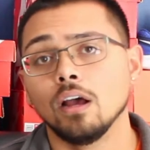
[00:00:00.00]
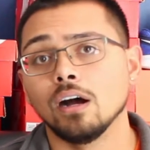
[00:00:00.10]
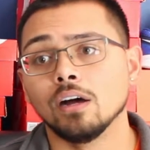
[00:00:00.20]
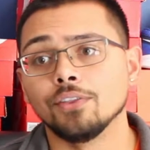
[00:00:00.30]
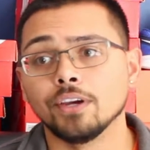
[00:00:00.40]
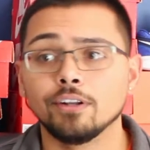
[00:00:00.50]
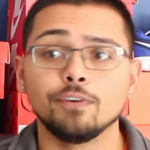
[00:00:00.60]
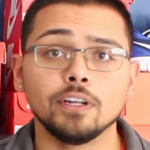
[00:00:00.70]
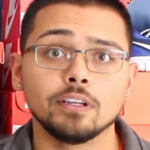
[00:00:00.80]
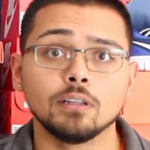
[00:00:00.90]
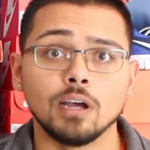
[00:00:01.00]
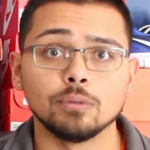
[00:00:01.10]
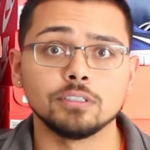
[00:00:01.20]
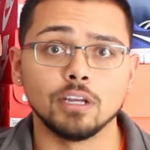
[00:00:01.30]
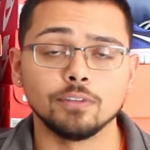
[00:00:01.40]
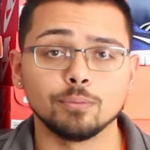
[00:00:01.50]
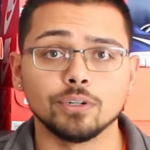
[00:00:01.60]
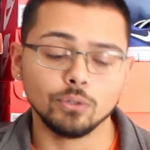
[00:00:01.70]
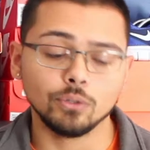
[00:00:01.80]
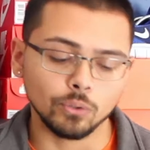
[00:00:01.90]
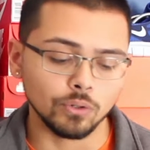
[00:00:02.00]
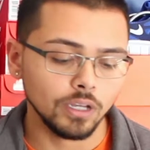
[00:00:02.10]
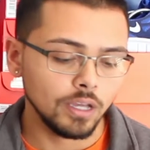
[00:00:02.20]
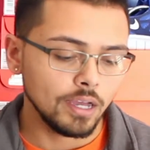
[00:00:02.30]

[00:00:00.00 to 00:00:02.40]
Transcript: The Undefeated collab was definitely cool.